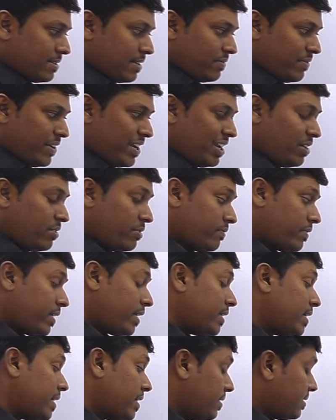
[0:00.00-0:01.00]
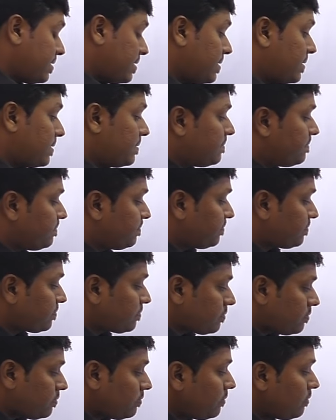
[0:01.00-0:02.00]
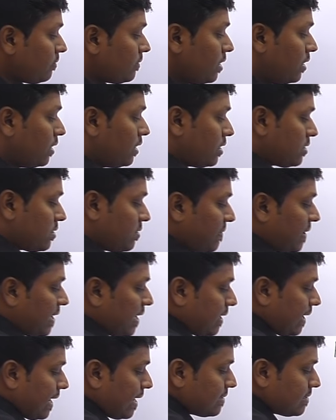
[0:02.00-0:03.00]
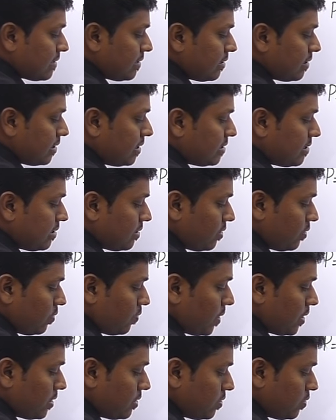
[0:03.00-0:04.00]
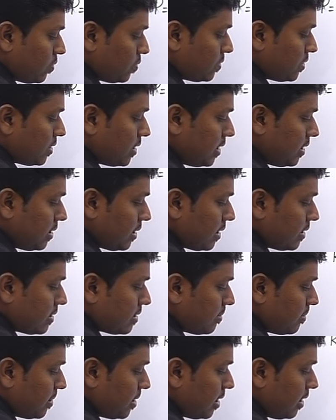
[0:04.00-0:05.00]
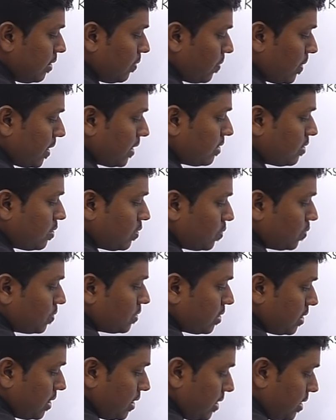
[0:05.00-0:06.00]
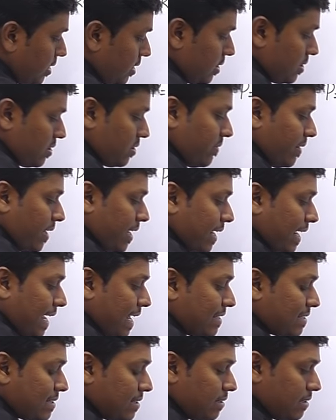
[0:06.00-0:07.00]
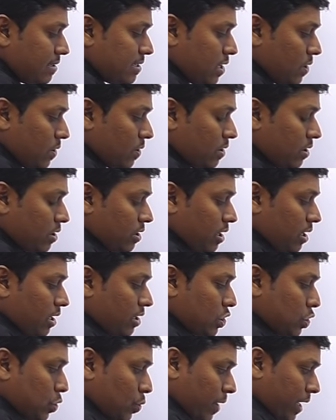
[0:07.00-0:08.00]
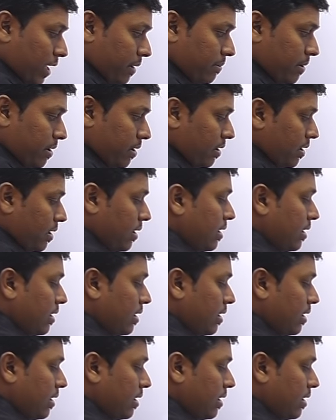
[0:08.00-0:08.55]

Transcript: and we need to find the answer. So we can cancel 30, 1, 2, 3, and similarly 1, 2, 3. So we can cancel this on 2 table.